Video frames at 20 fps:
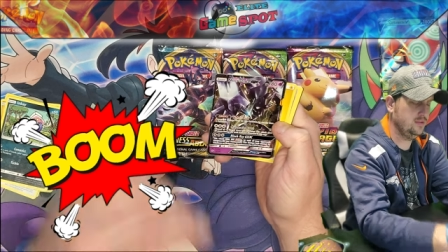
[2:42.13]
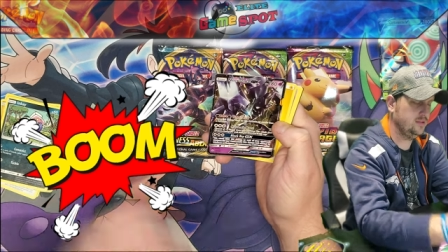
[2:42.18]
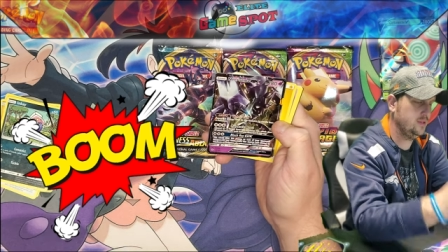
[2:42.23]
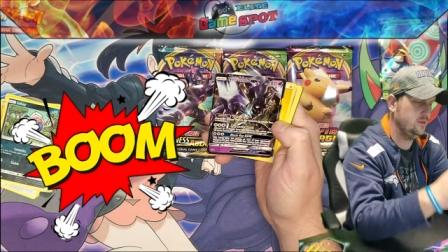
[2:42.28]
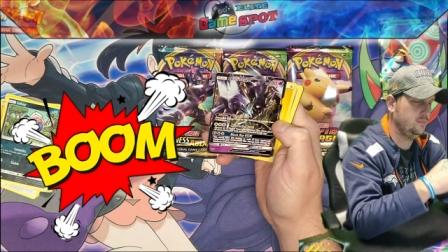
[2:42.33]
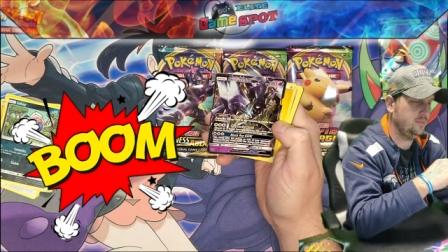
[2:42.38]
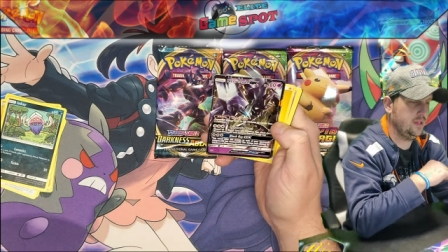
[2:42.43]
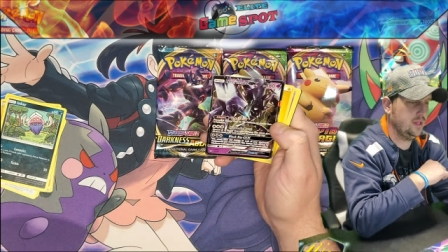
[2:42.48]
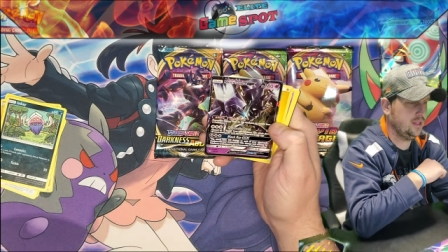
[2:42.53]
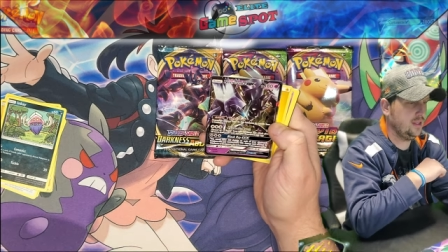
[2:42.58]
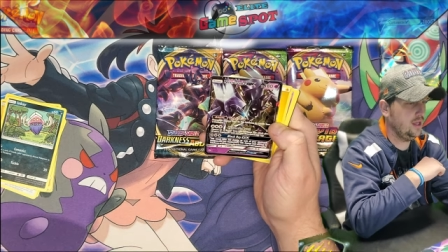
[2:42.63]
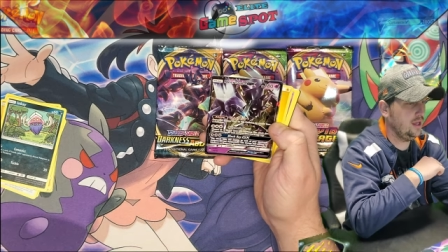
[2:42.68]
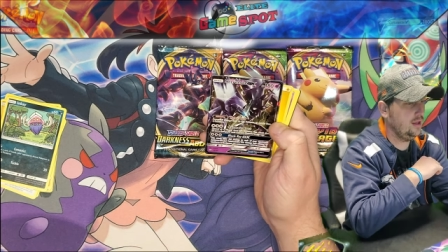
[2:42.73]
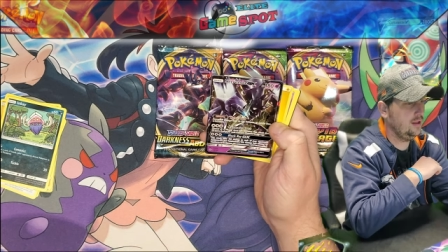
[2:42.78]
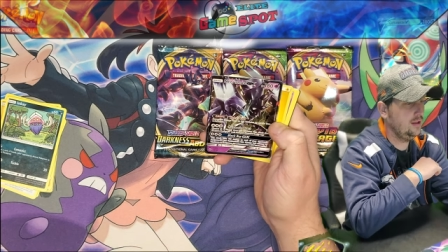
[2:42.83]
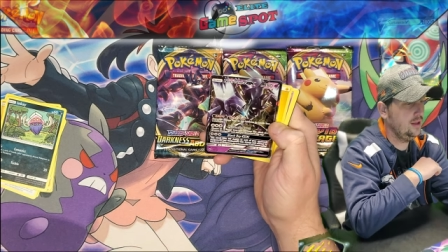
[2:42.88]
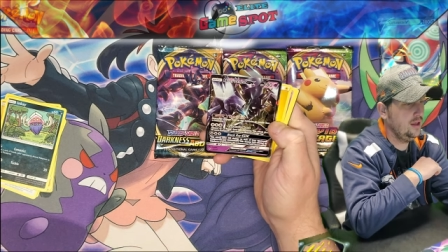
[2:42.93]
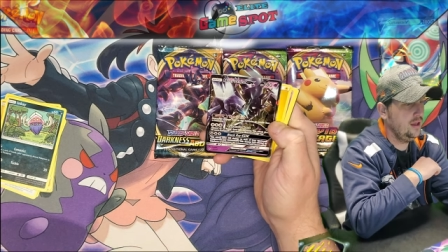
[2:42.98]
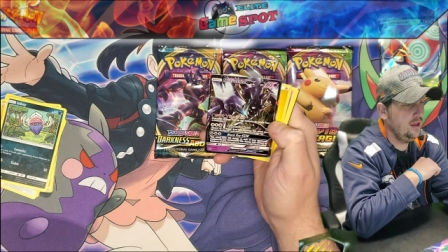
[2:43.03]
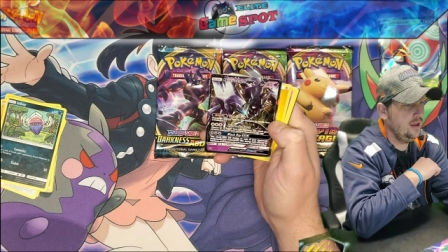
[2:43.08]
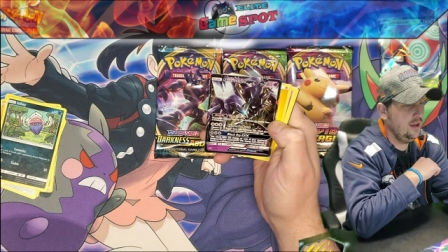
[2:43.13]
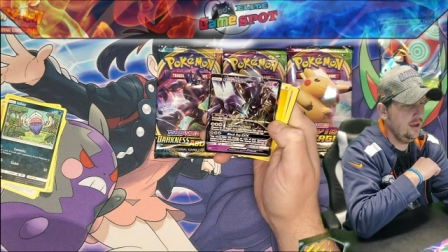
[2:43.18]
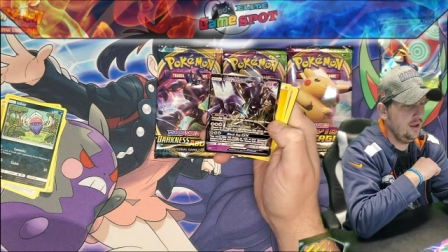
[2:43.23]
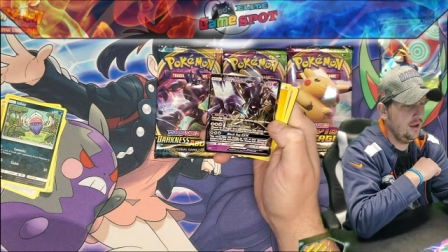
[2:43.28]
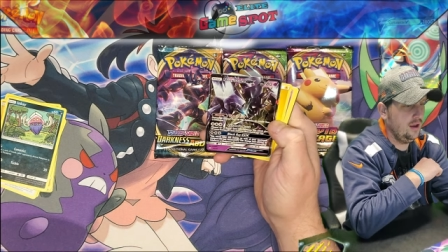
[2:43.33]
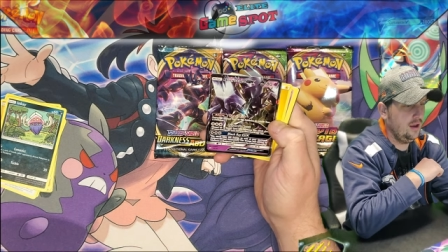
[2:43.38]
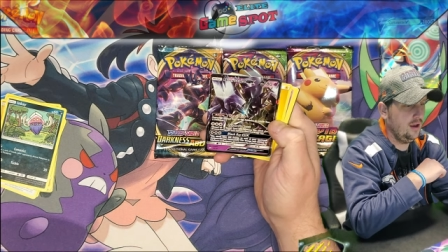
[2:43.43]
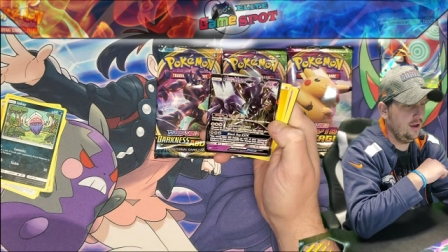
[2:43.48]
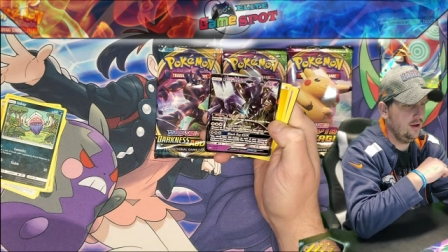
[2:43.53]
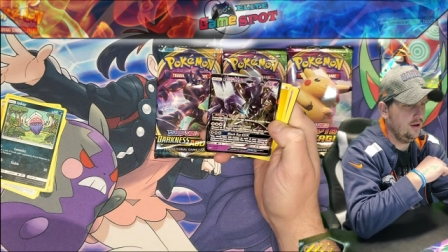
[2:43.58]
Something like that.
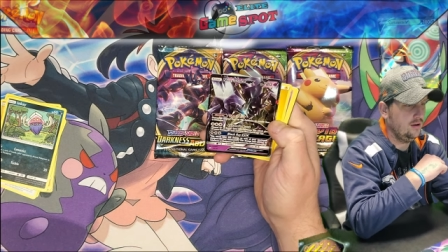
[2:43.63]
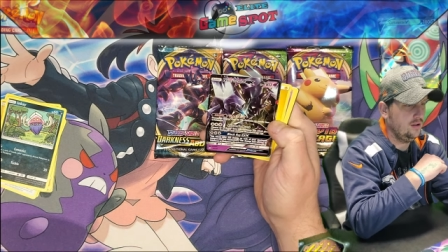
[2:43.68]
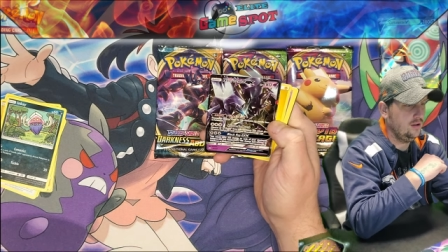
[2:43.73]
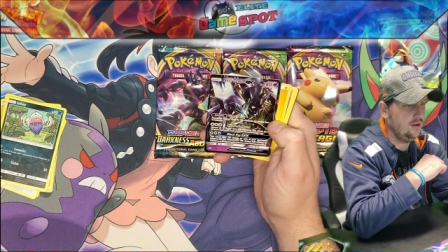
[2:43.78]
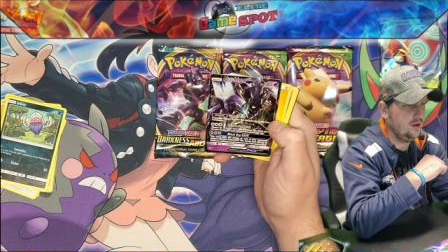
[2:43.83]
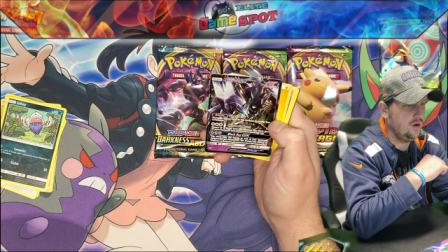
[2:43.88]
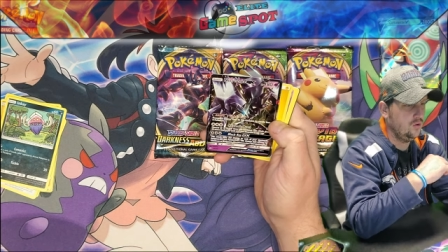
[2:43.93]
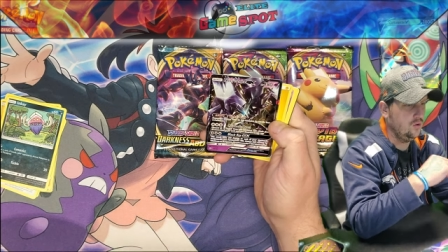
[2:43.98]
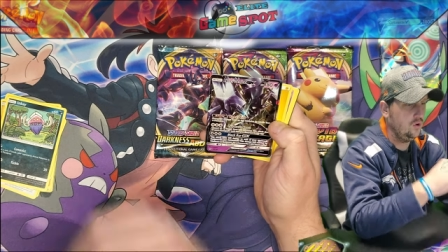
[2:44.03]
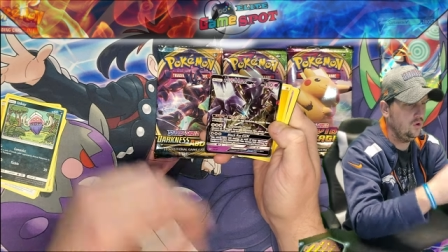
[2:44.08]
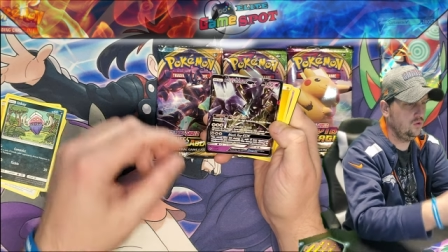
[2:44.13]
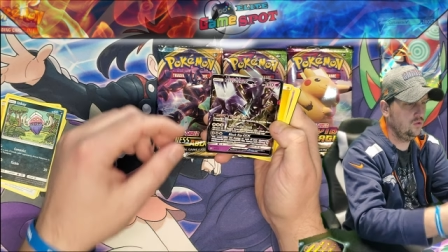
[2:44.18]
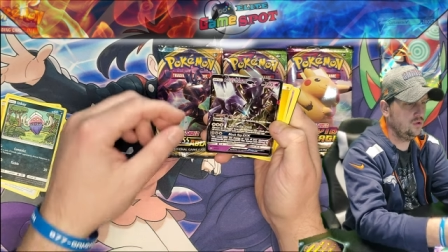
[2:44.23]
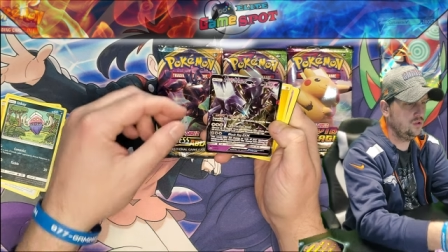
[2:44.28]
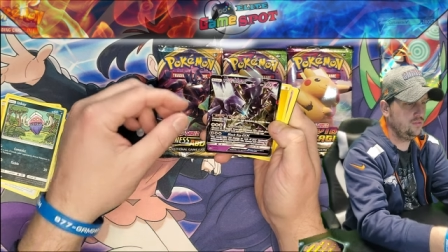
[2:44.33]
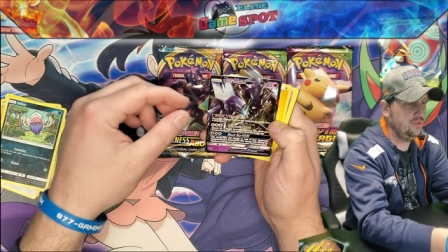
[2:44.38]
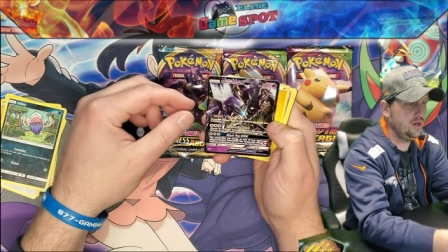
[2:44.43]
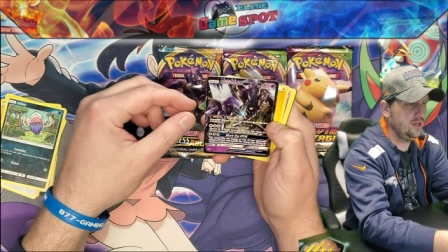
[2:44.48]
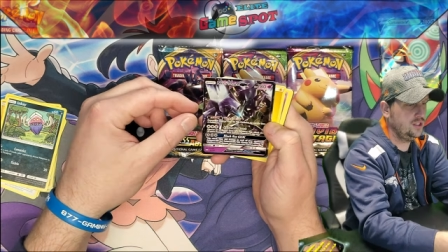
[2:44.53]
Necrozma